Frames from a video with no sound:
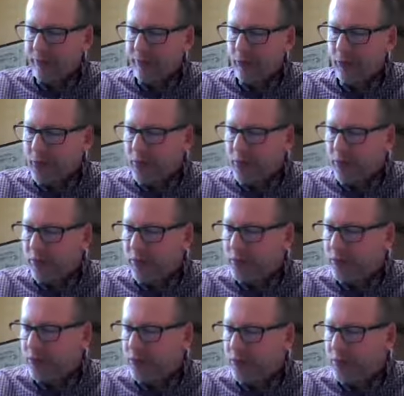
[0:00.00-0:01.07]
Focus on
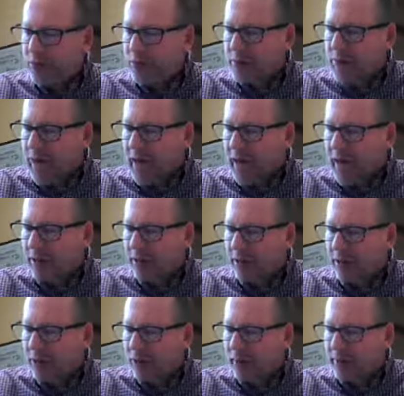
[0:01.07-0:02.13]
those, those
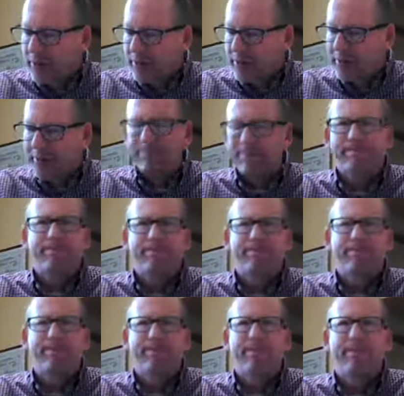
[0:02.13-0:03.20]
godly things
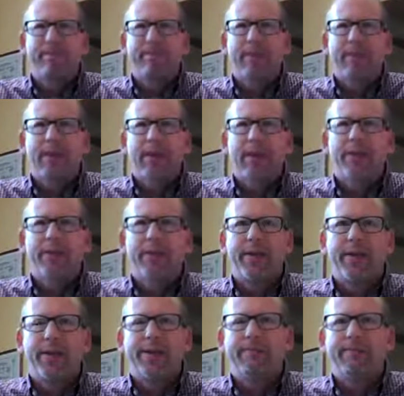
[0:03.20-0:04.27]

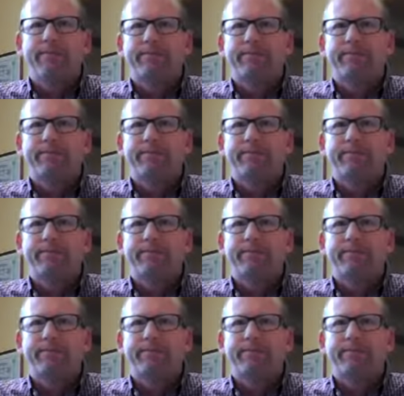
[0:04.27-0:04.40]
today.